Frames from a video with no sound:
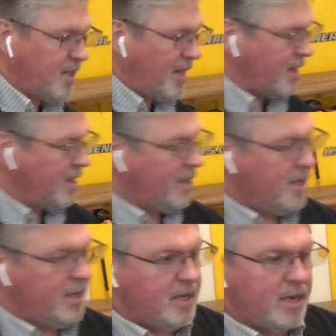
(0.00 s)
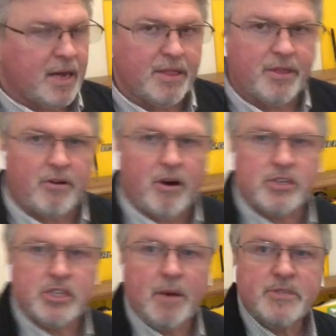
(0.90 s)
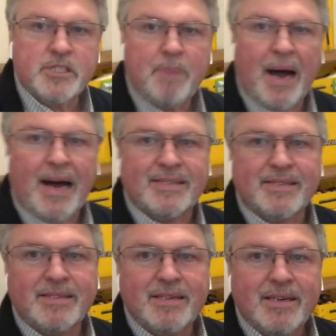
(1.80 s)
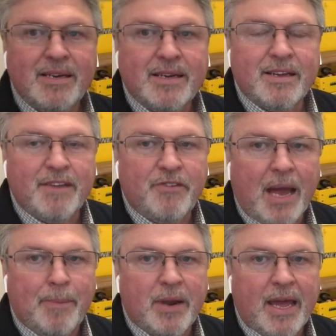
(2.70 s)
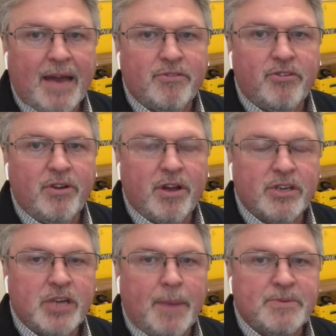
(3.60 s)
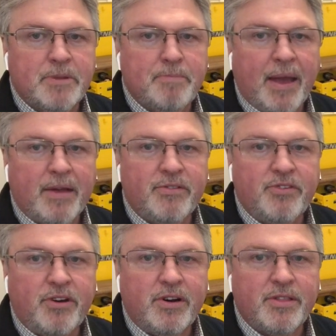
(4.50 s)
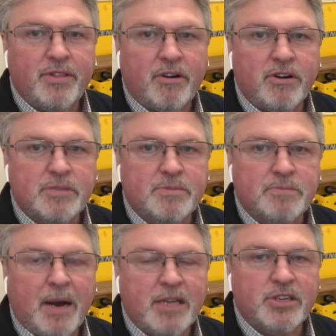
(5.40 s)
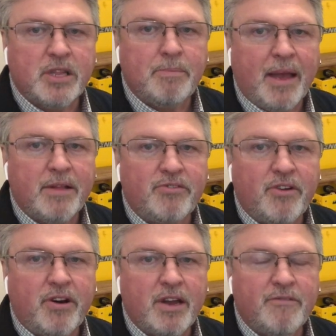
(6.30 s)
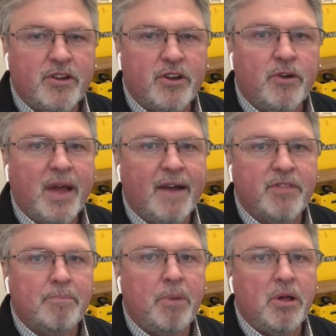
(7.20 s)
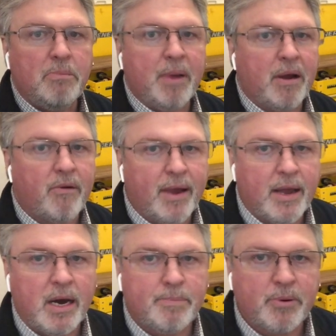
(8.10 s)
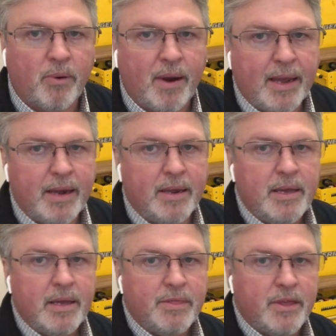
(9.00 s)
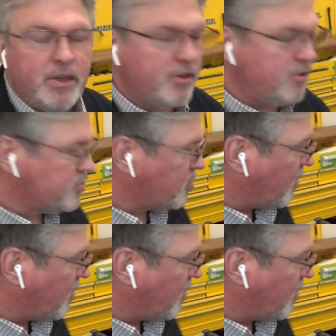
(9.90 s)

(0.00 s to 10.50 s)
lock. Uh, there are some spots, if you happen to have a, a uh, Shopsmith bandsaw, there are some spots on the bandsaw if you don't have the ball bearing upgrade that you use